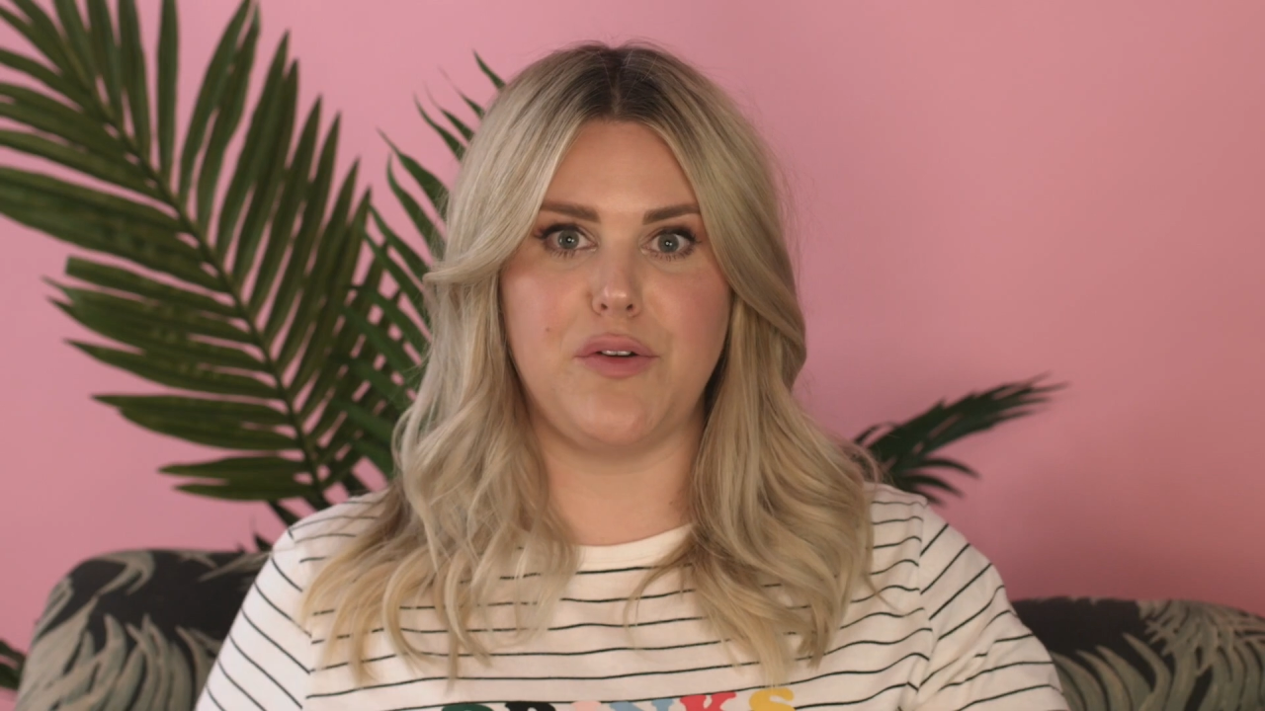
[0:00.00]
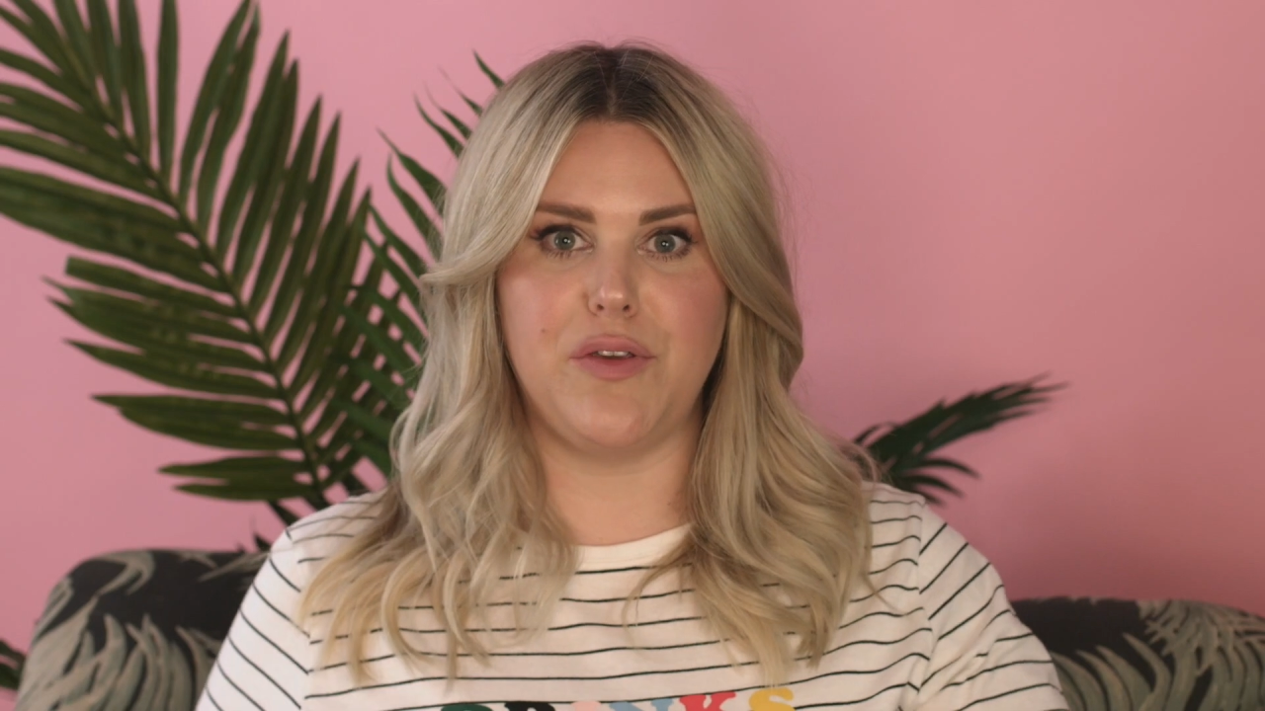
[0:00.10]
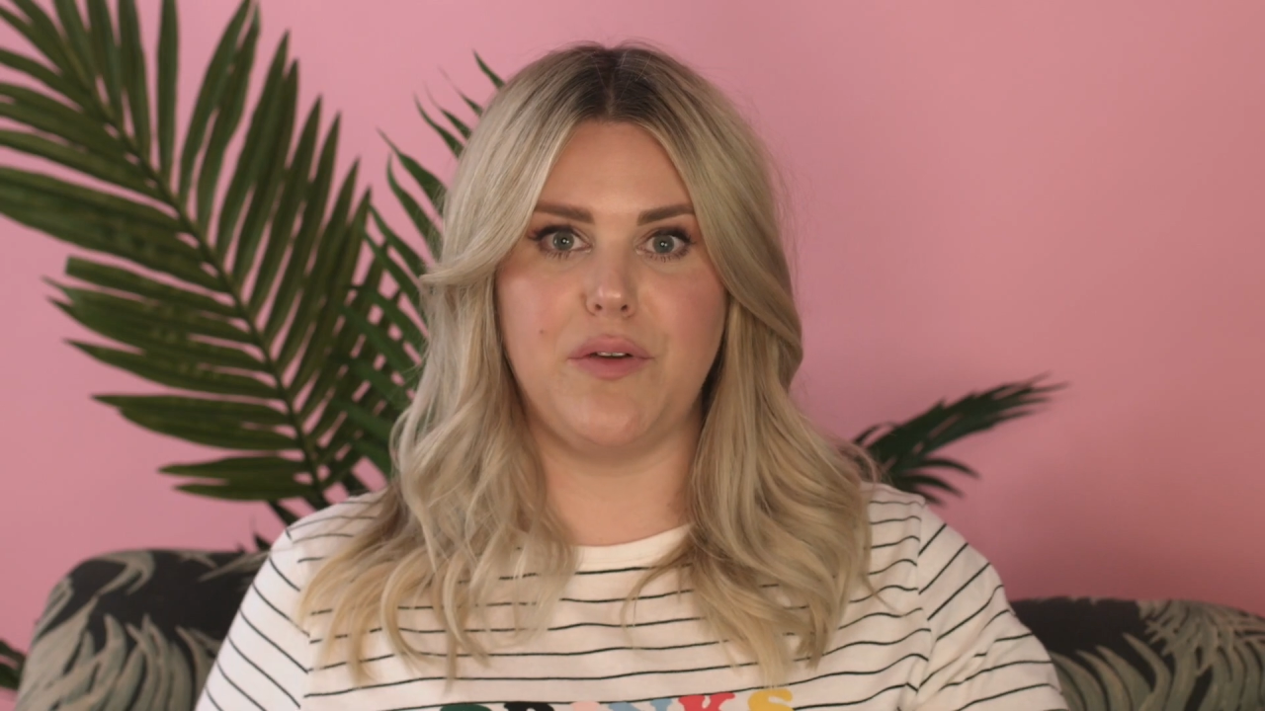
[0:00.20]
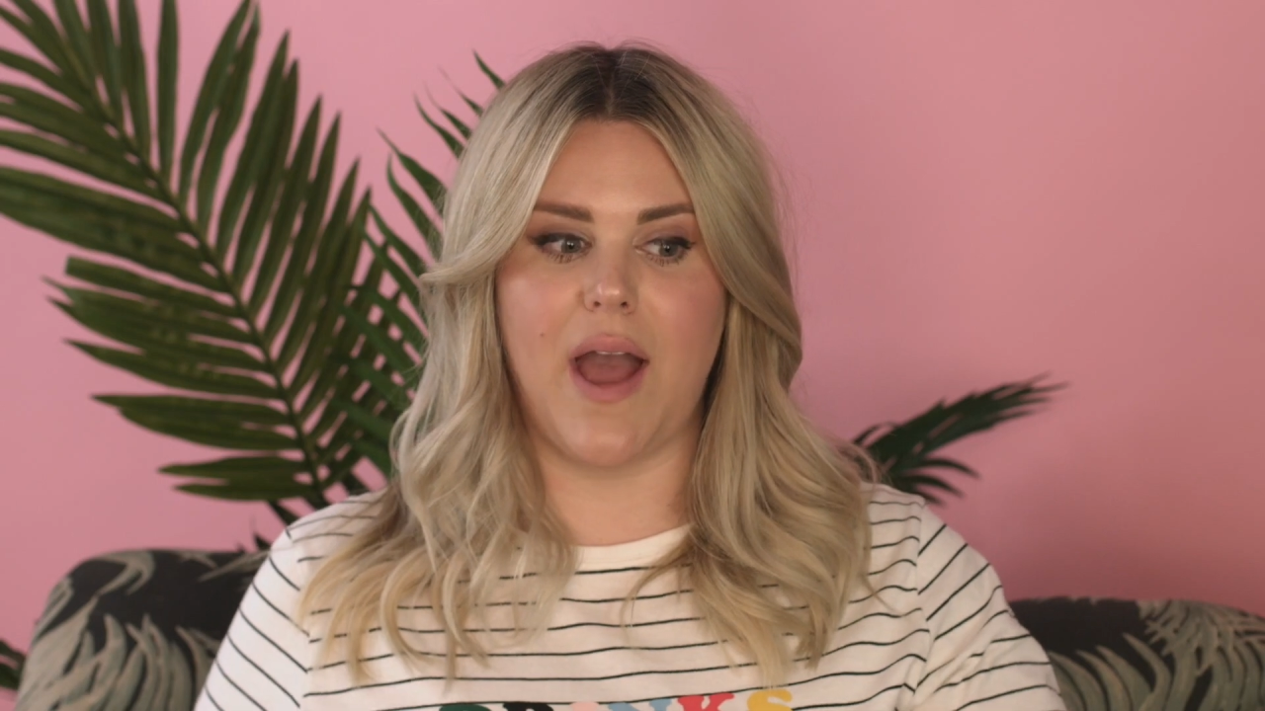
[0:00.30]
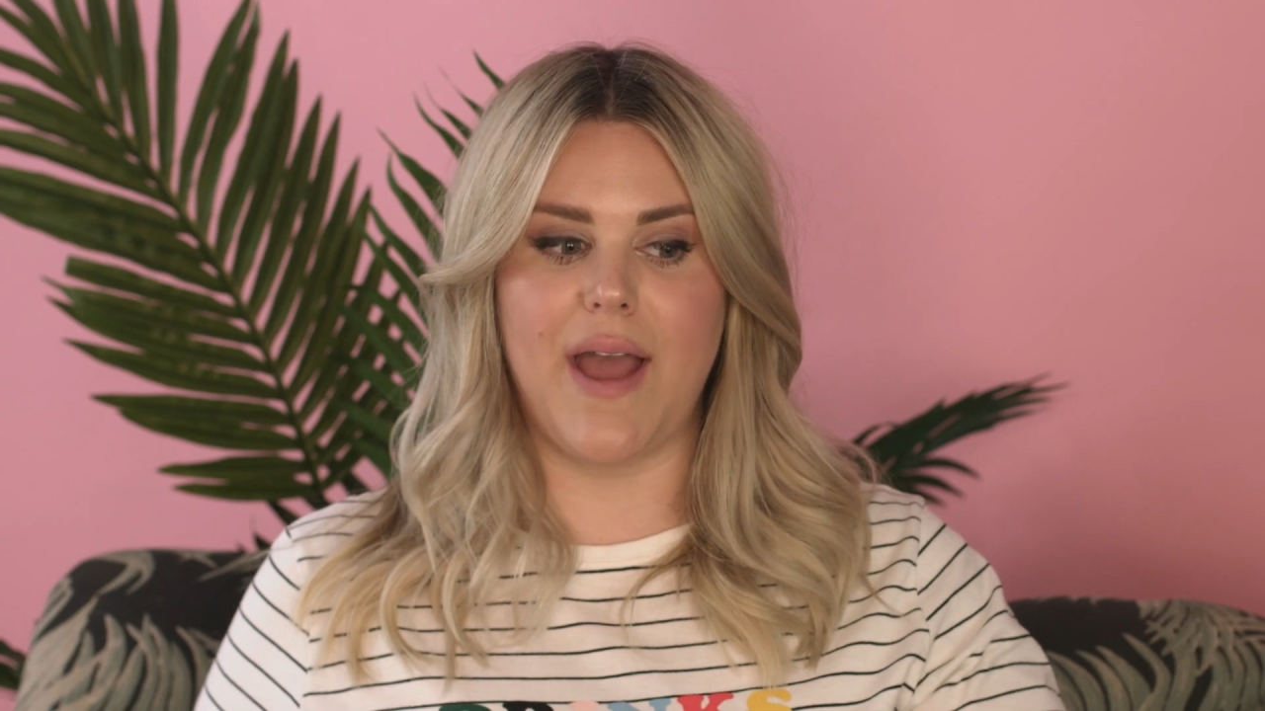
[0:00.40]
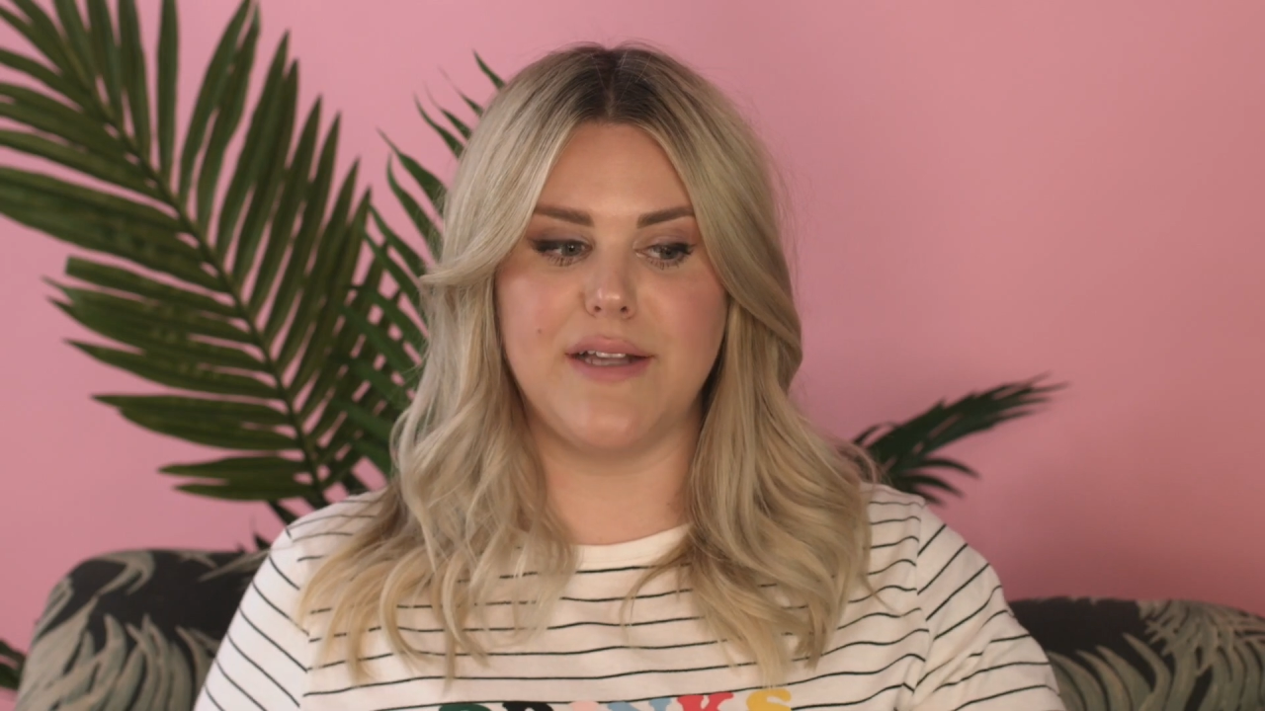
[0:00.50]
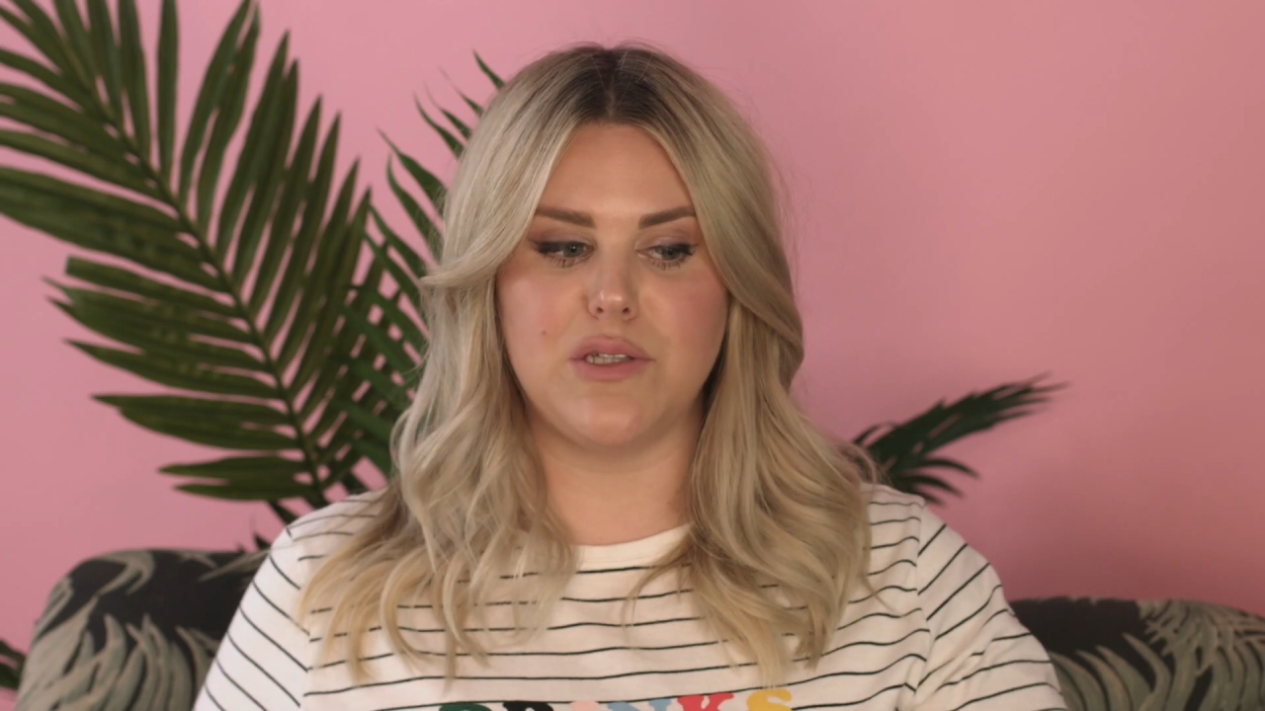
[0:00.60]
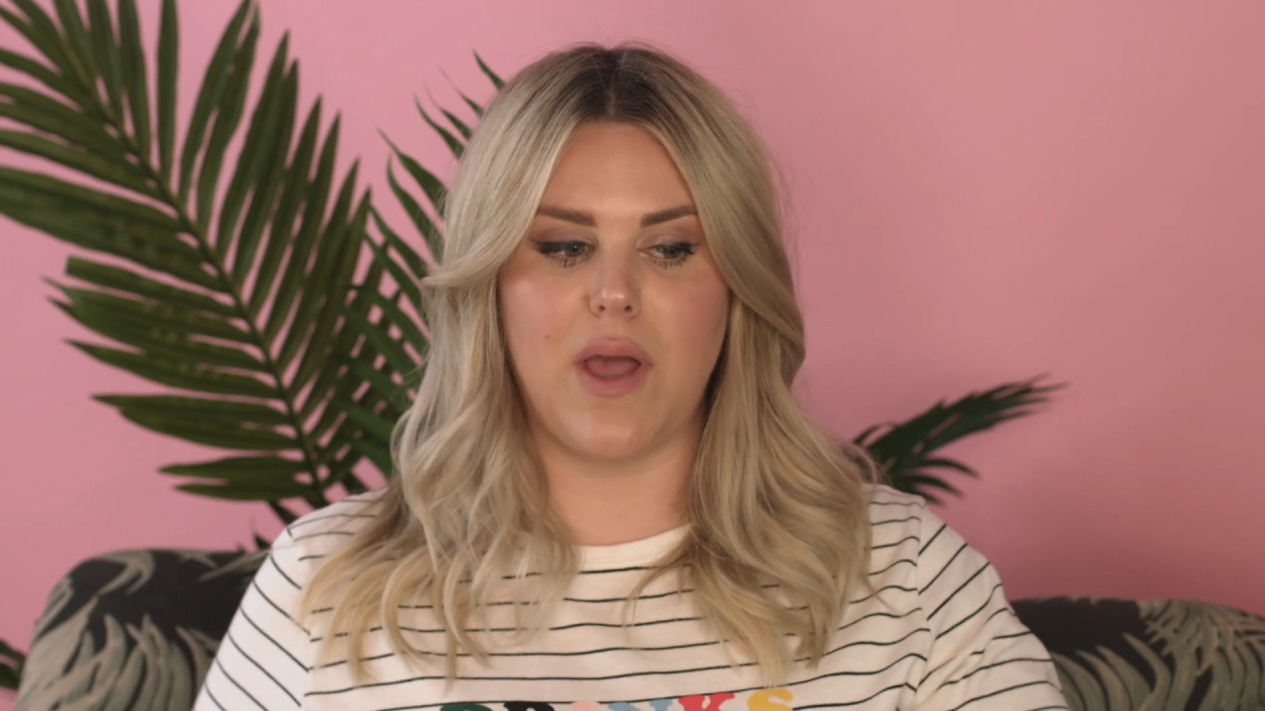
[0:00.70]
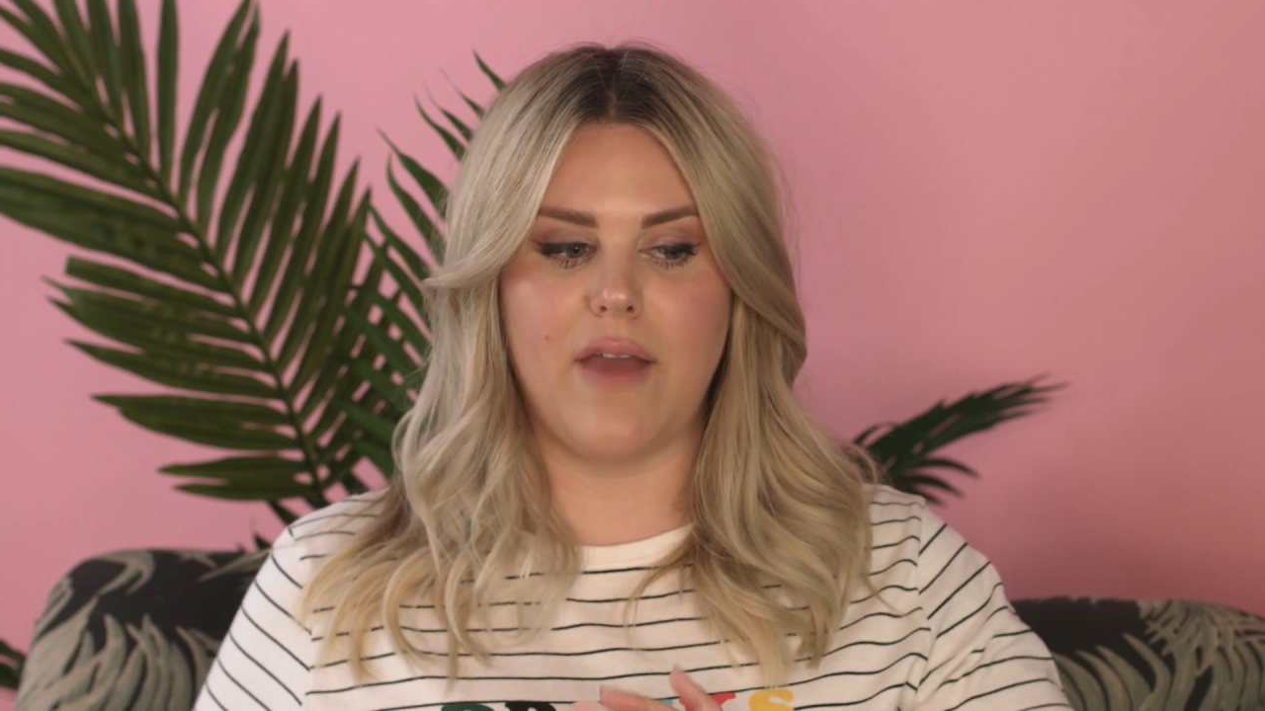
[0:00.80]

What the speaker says: you guys